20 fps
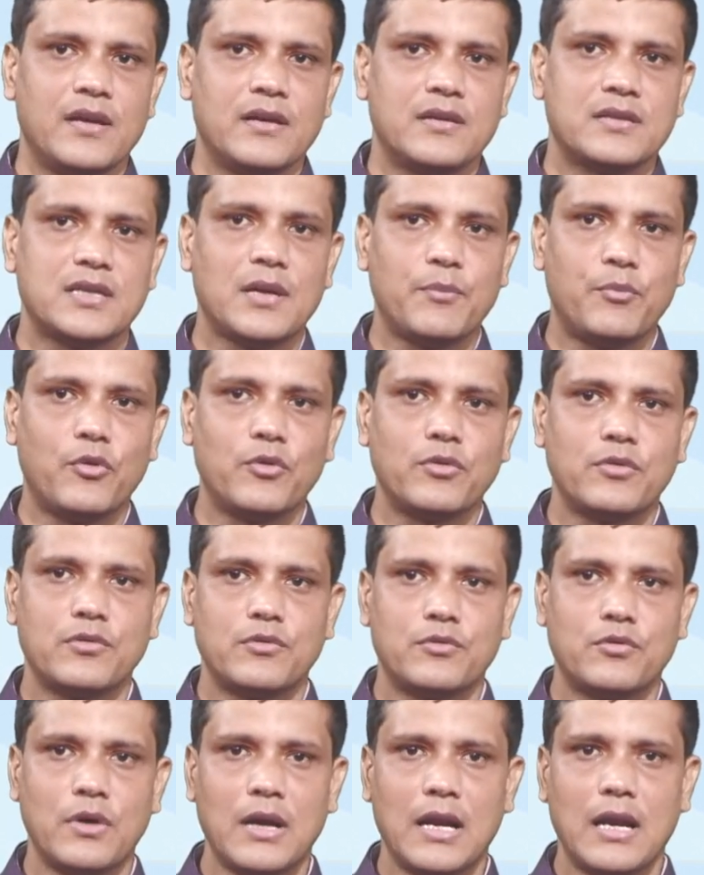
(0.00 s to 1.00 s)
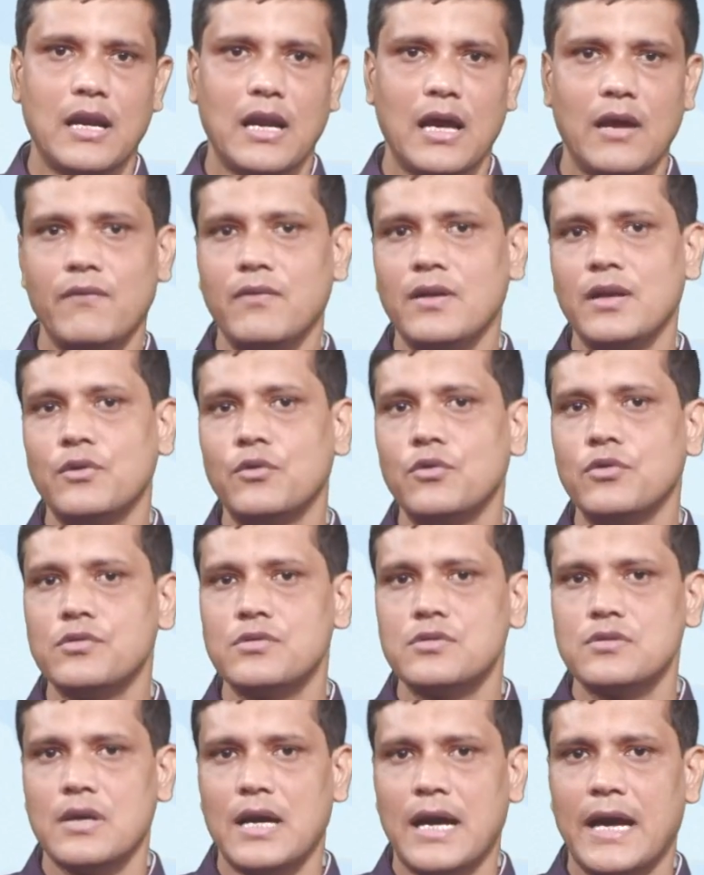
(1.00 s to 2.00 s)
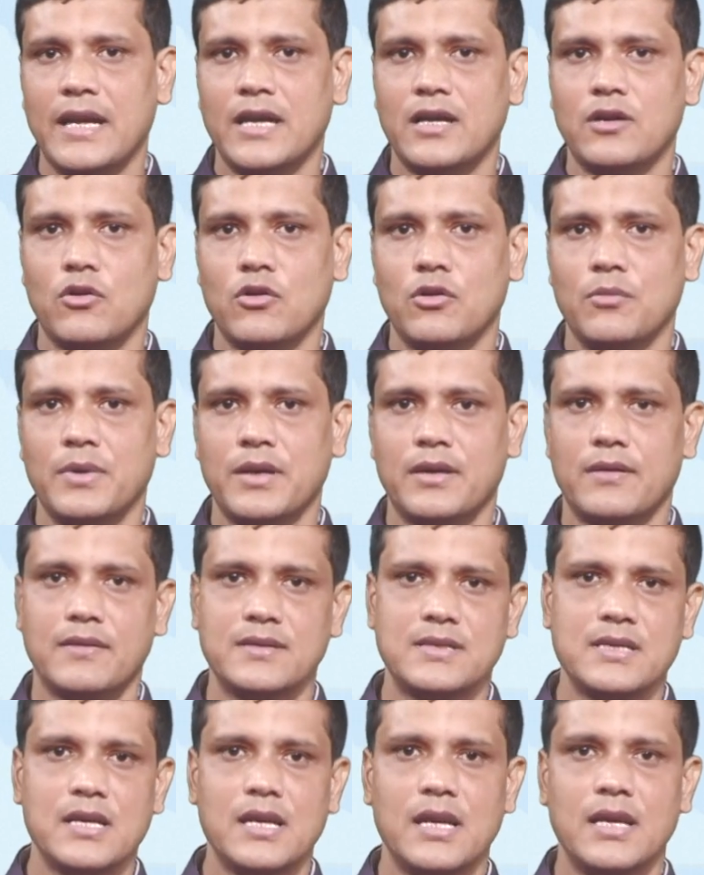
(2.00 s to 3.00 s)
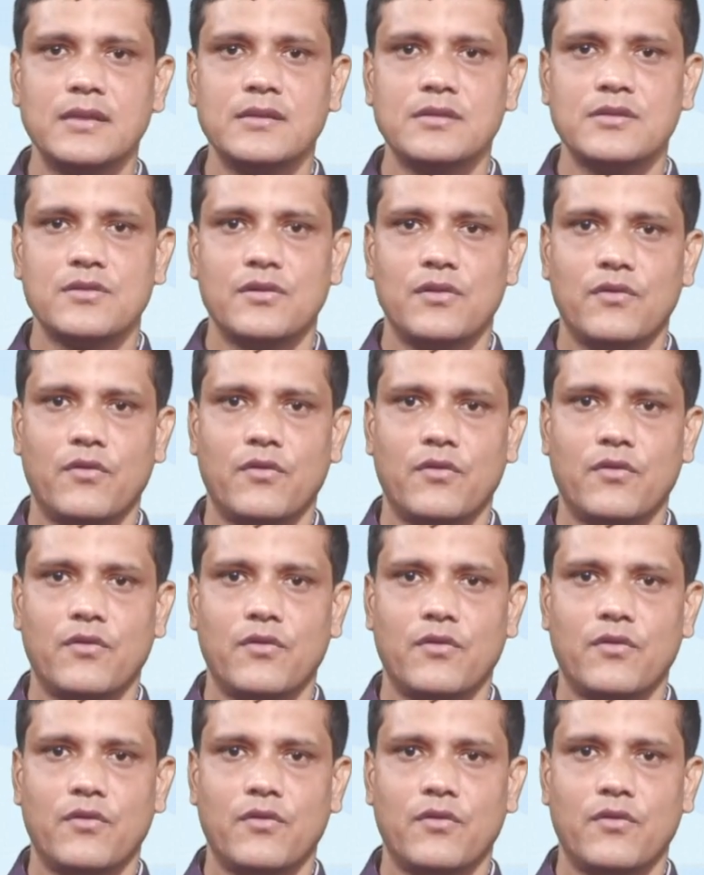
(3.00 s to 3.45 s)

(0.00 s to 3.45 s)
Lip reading: support rural livelihoods and economic resilience